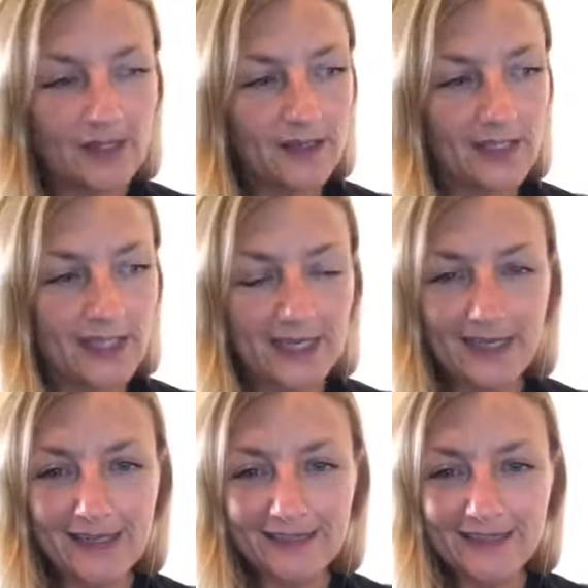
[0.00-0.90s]
Hi,
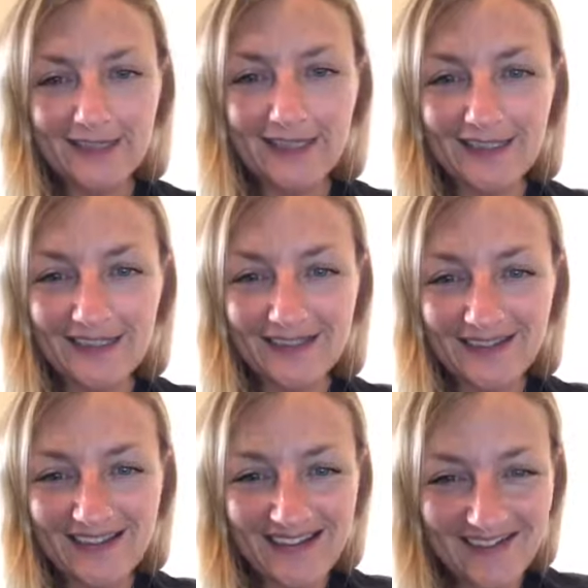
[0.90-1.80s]
Kat. Say hello.
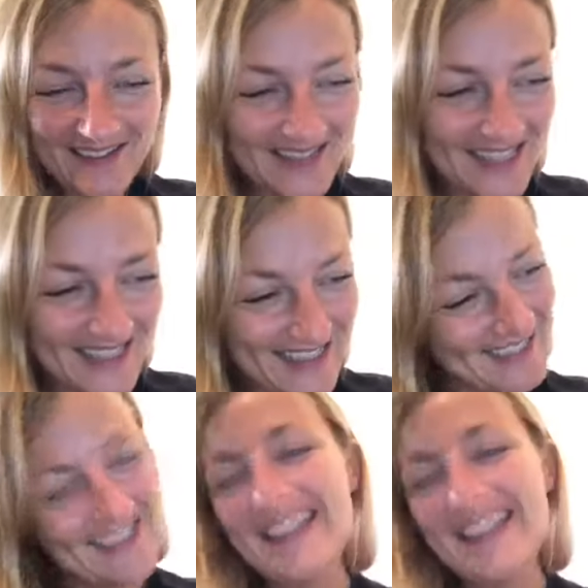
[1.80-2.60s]
Oh, you did.